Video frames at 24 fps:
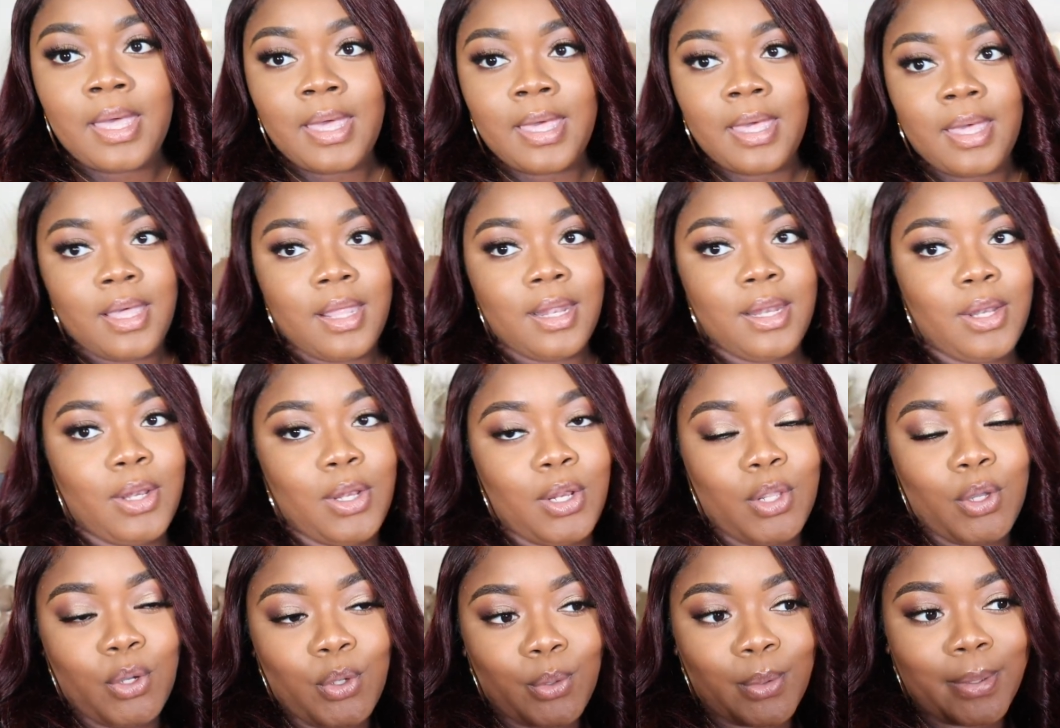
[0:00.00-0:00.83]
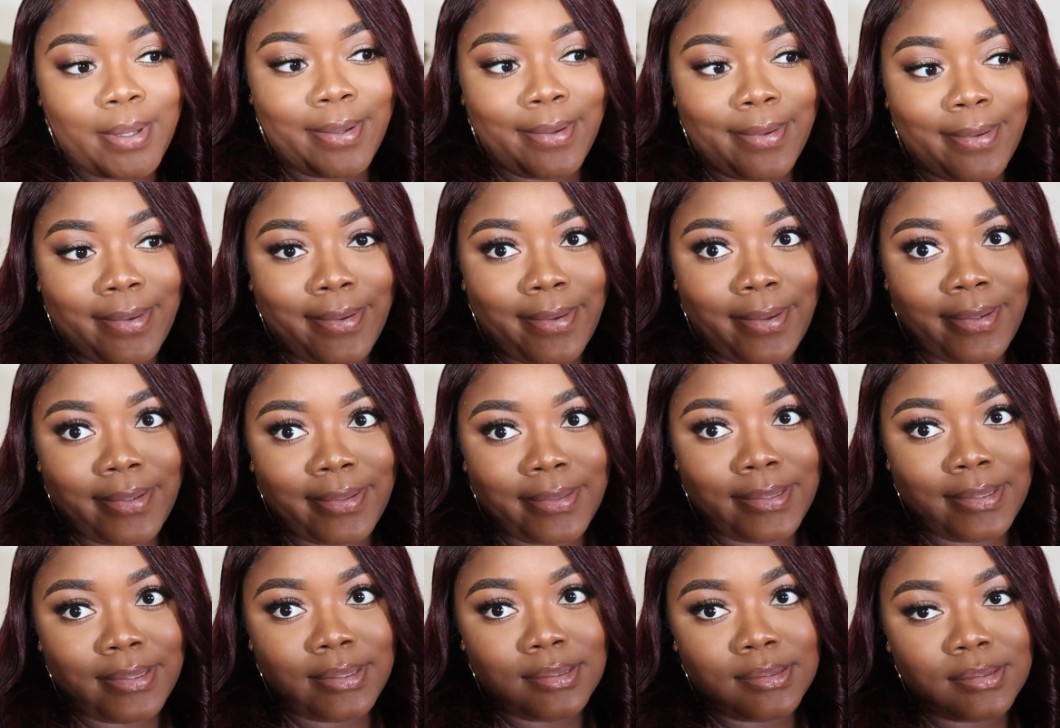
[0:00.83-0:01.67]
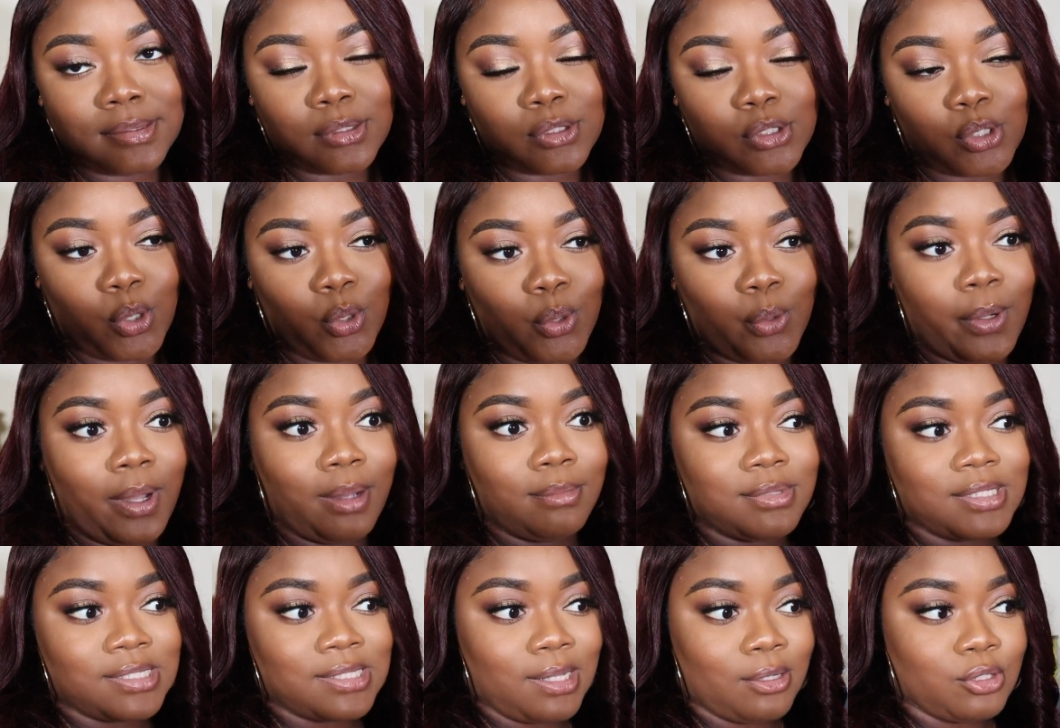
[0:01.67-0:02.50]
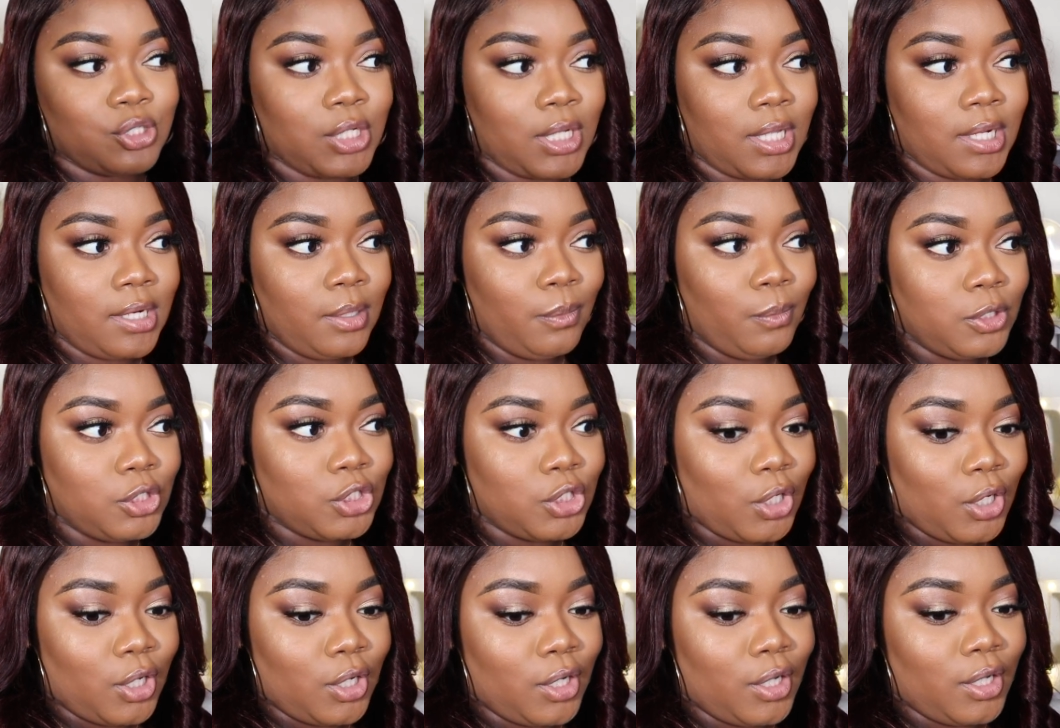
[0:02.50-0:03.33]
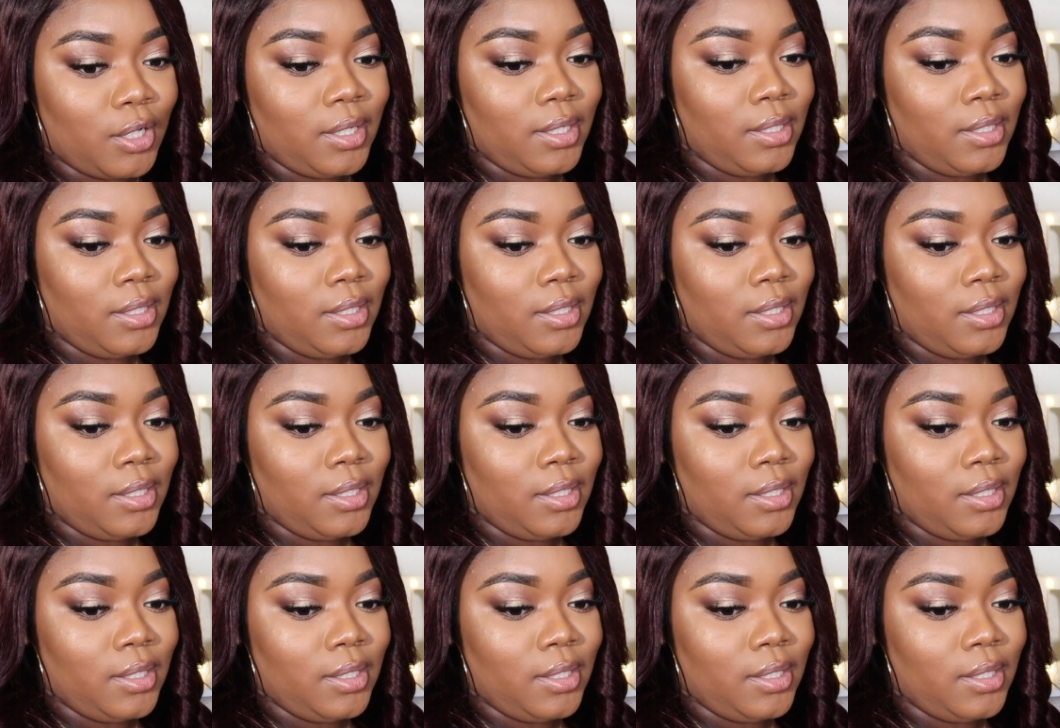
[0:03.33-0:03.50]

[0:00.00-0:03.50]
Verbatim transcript: Hello, guys. So I'm just now checking in with y'all.